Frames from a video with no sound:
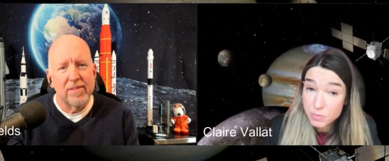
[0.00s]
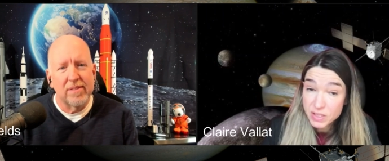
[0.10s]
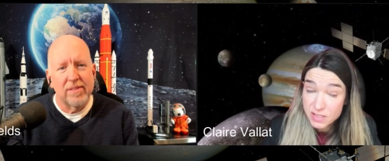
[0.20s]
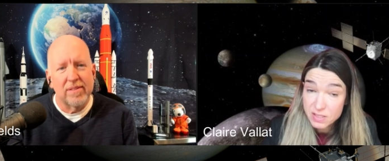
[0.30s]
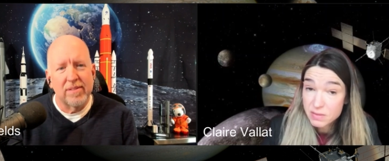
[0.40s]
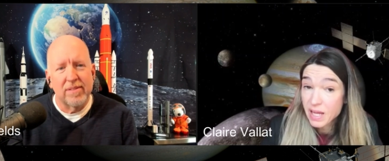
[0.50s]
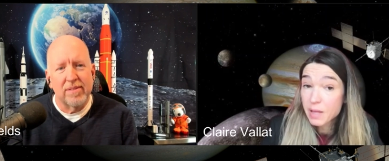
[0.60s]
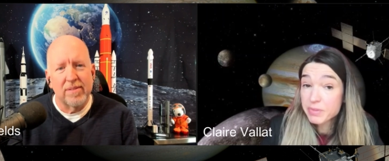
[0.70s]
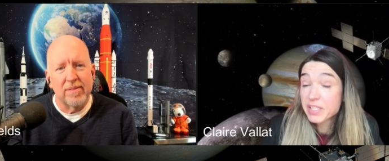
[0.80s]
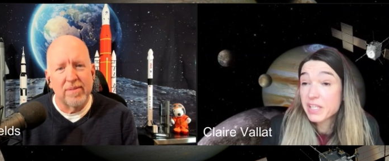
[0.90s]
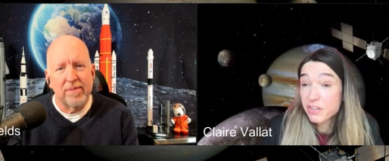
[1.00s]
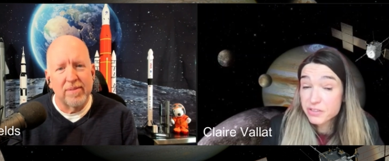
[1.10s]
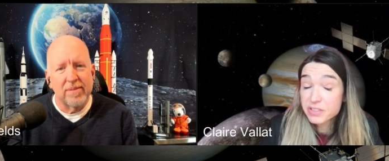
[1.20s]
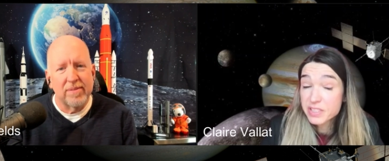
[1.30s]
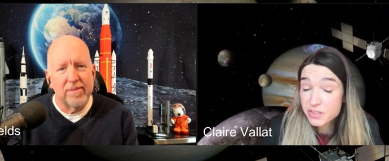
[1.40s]
Speaker 1: what's happening
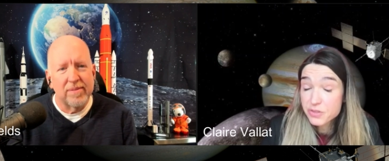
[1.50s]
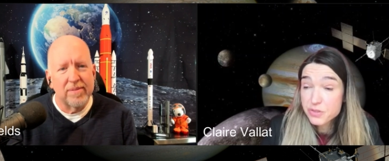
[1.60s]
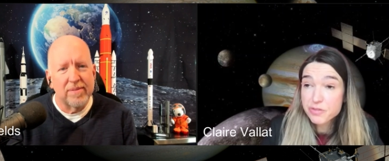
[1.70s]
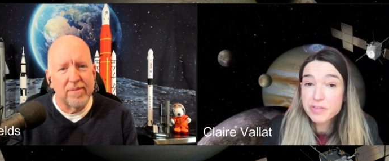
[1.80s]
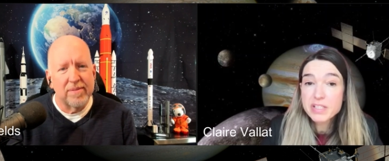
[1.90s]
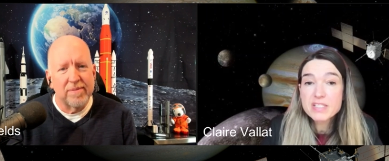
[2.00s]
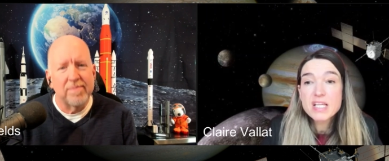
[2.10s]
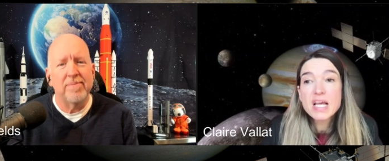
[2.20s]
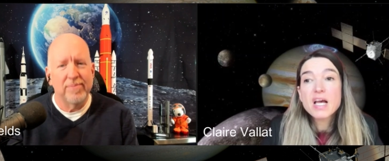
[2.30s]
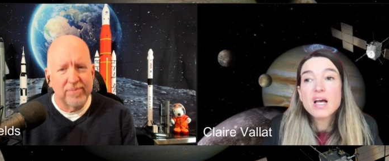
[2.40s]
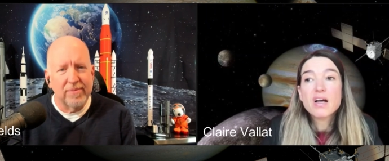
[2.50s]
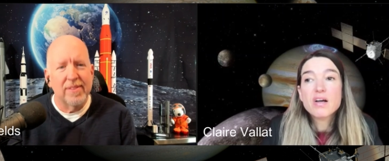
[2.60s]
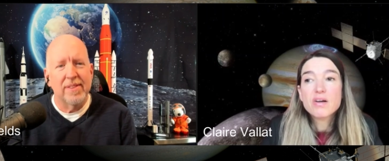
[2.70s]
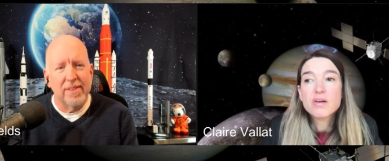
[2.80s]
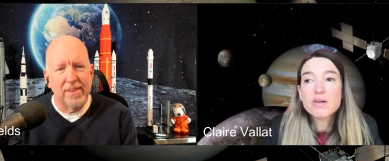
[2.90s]
underneath the surface
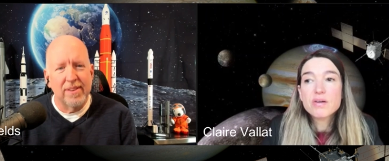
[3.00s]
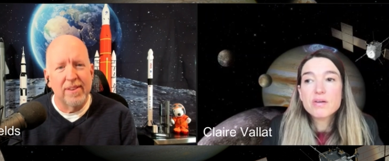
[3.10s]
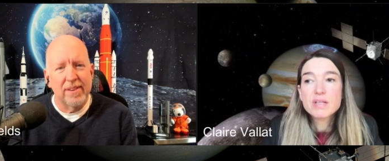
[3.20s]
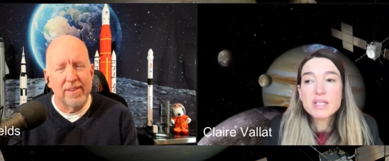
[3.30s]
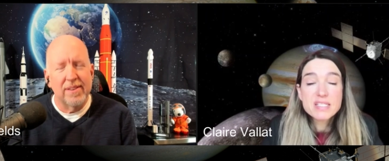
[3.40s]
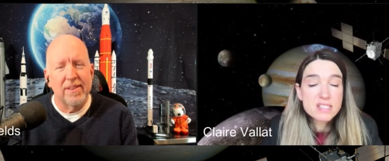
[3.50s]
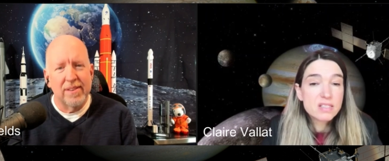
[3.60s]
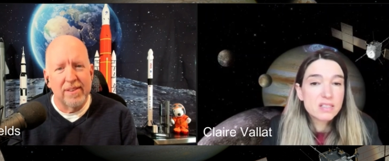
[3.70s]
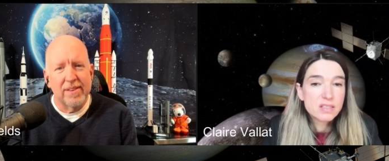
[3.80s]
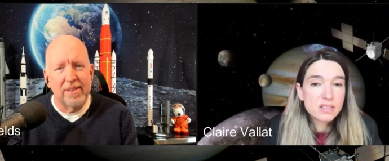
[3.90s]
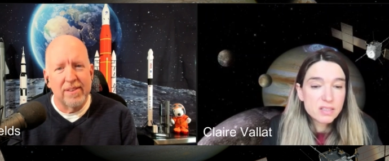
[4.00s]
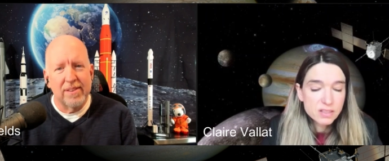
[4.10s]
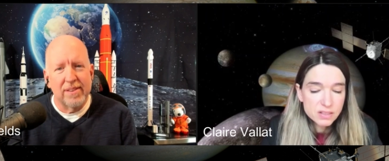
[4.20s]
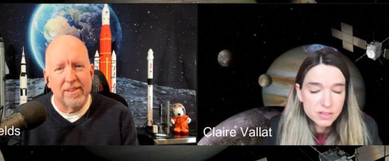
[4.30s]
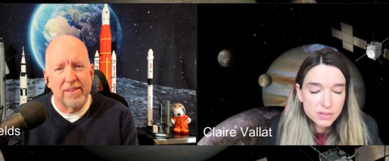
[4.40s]
is
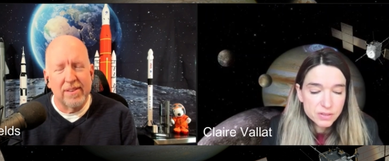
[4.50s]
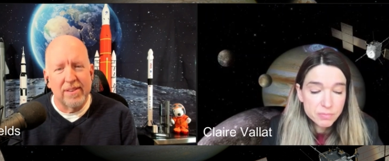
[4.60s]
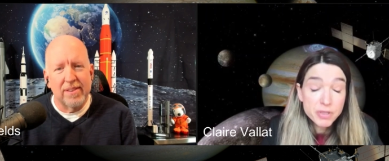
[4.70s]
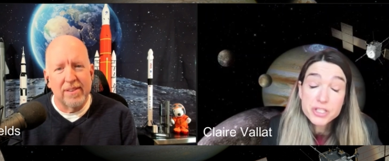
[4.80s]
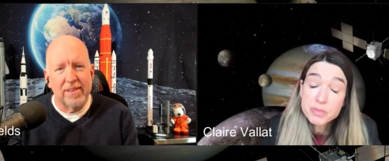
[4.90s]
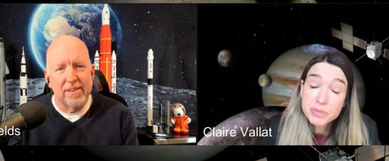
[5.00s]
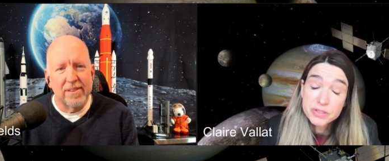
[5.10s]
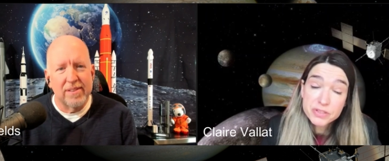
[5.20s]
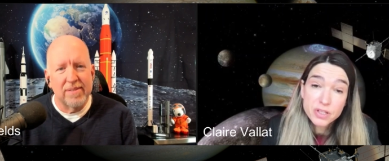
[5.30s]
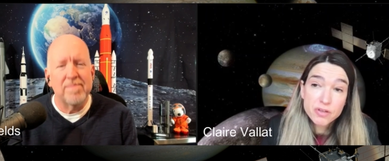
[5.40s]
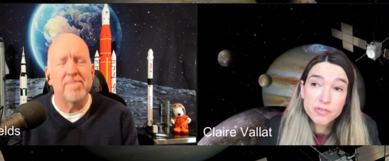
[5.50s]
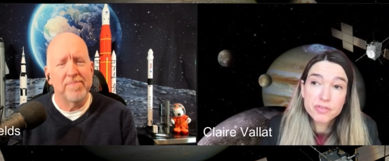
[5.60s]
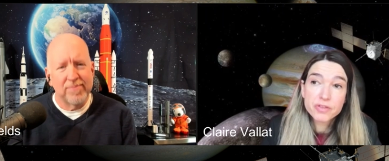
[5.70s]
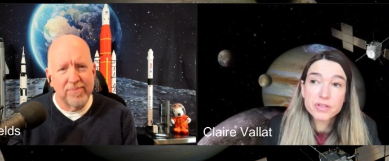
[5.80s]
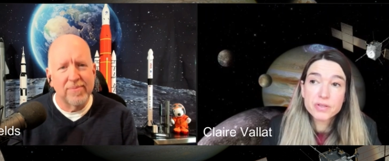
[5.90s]
the measurement of
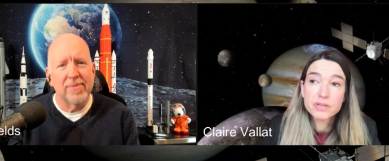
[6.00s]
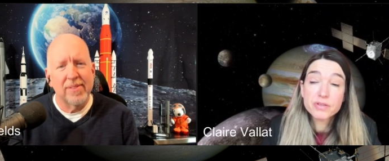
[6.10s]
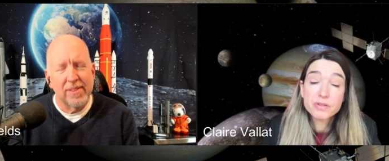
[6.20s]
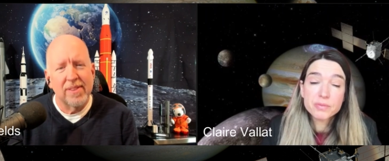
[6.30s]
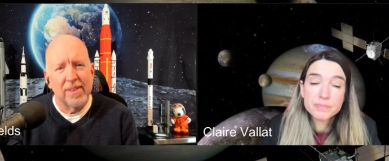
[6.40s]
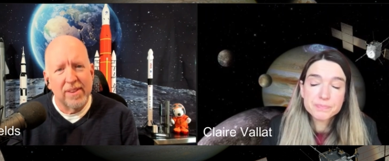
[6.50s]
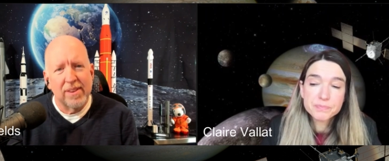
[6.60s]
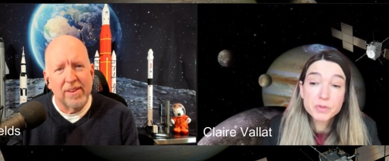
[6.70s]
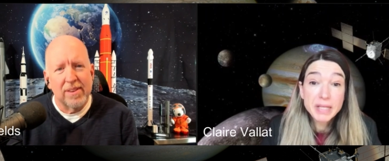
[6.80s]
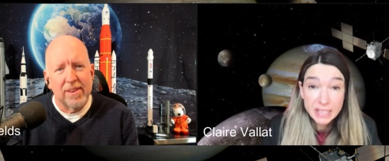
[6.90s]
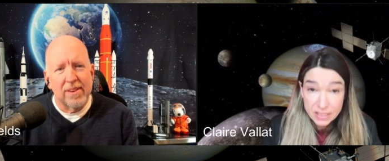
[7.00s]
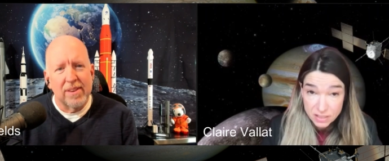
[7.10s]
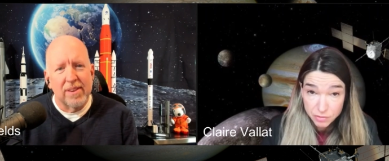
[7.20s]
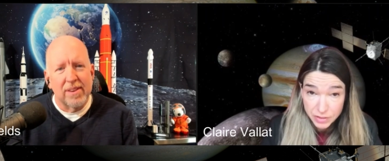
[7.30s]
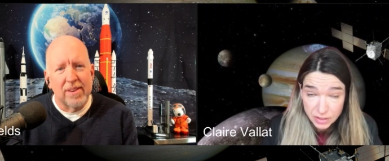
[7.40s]
the
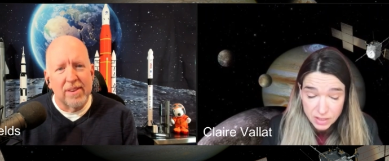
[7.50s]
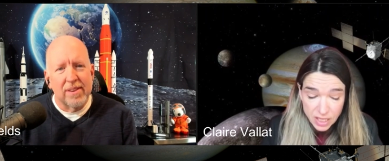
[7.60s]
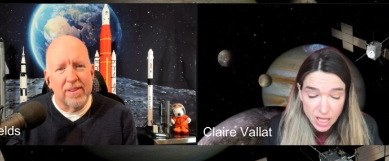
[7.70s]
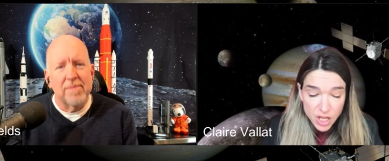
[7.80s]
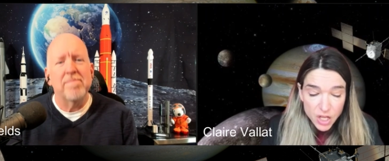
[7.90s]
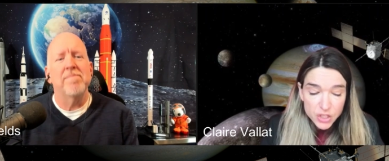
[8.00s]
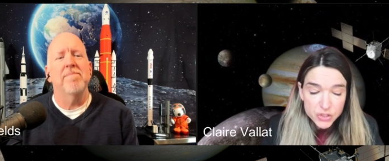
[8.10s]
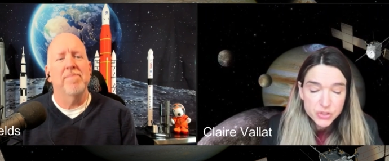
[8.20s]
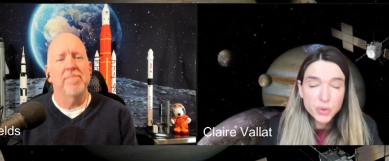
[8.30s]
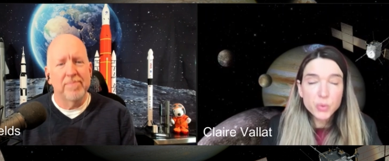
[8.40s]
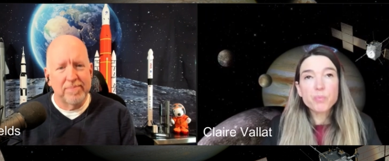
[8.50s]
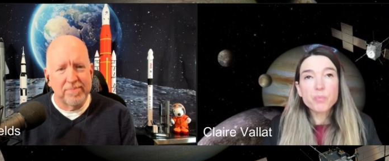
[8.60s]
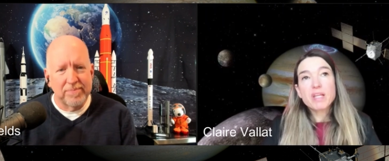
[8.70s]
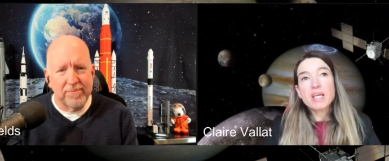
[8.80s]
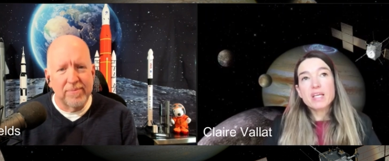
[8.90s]
magnetic field. So
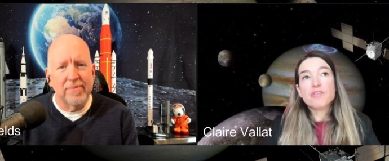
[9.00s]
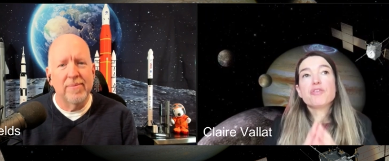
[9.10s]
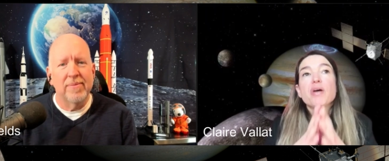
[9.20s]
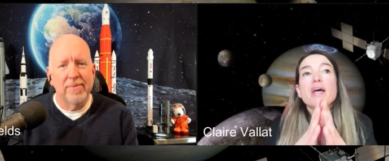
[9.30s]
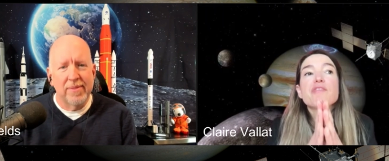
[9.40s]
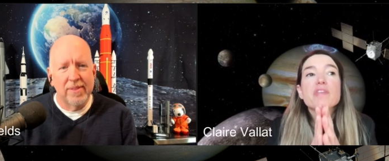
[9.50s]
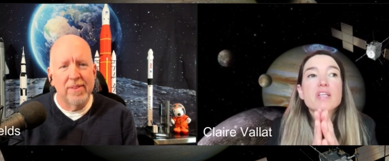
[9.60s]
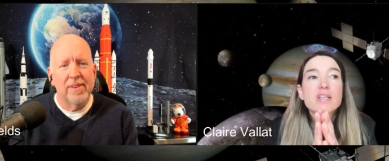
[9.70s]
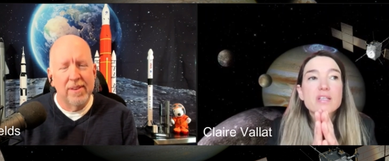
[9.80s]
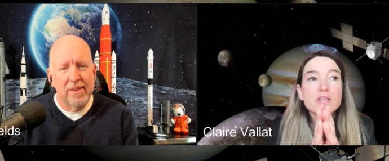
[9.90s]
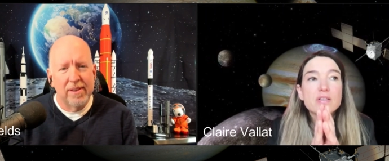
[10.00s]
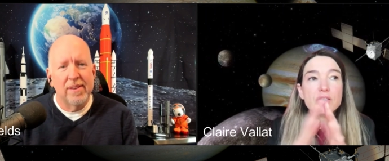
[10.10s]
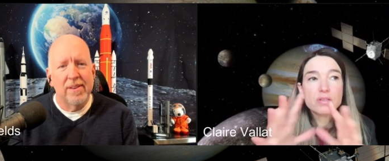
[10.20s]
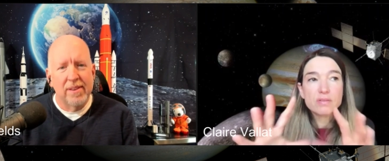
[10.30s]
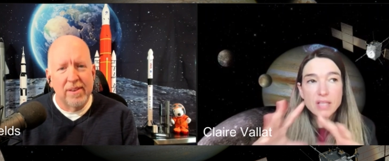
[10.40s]
if you have,
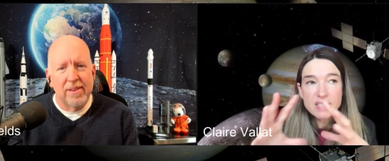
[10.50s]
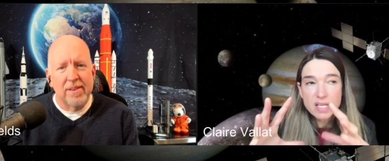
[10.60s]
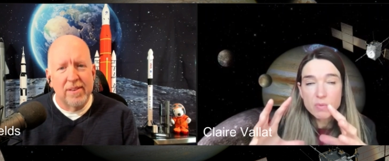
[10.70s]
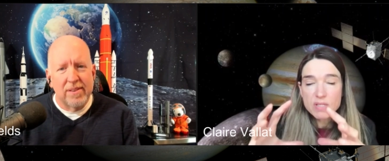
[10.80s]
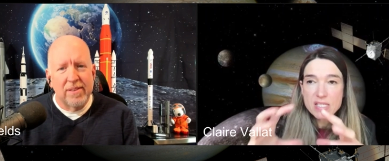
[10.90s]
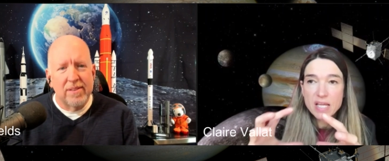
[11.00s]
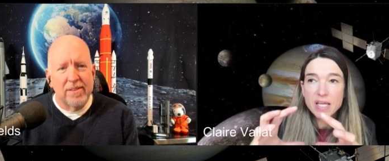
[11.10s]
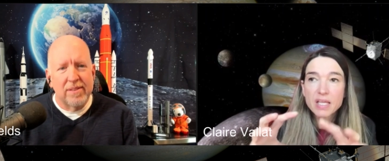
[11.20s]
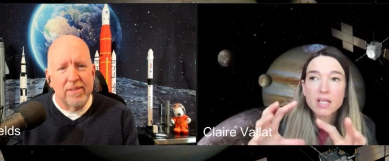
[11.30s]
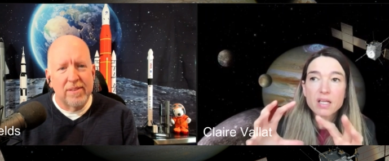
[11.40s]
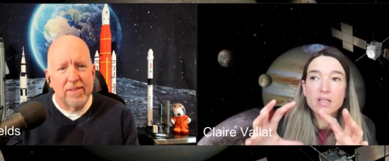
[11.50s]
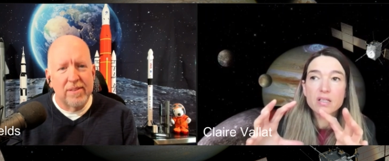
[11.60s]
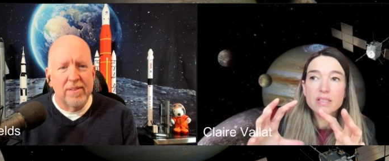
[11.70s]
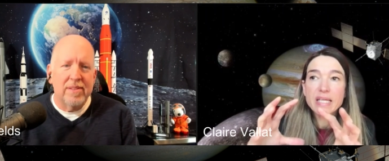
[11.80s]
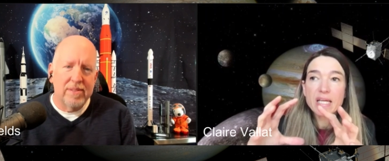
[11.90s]
as I was saying,
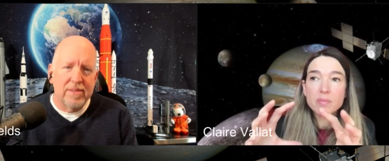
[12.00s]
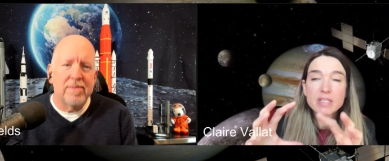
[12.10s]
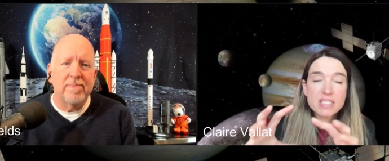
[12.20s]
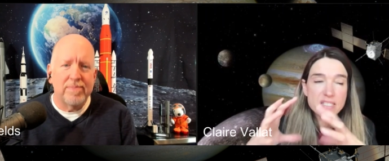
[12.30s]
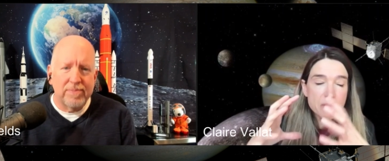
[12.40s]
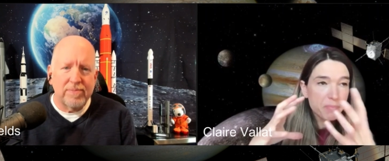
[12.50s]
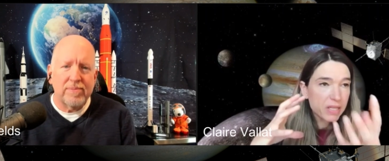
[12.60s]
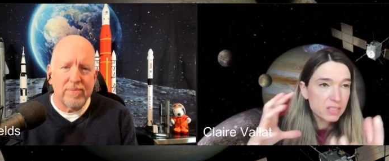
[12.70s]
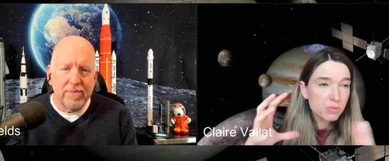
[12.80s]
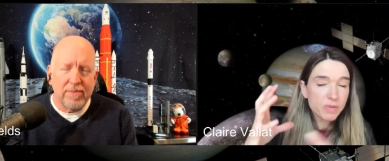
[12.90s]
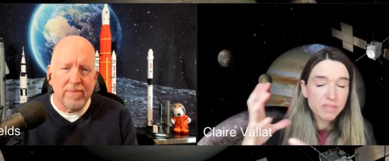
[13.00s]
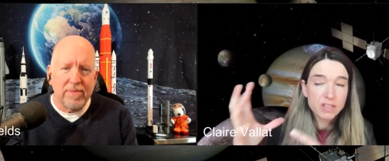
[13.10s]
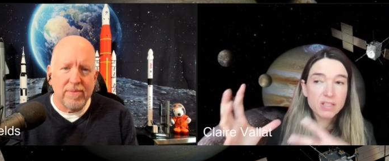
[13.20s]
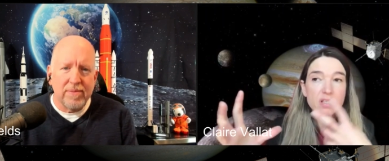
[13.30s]
Ganymede is embedded within